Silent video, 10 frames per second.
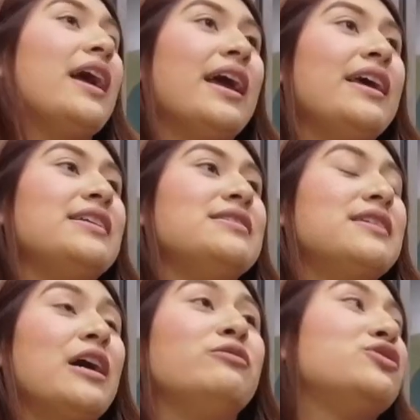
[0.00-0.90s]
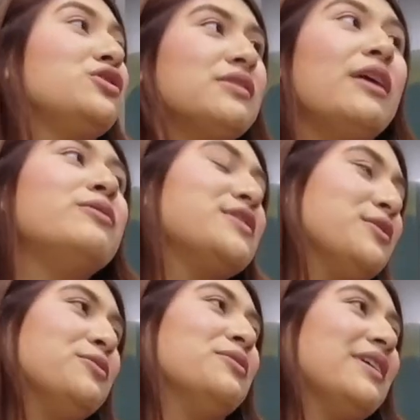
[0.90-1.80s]
And I was
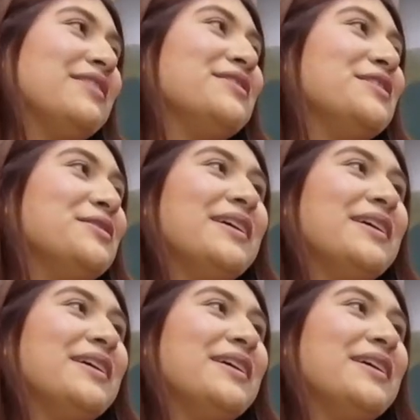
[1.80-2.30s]
new.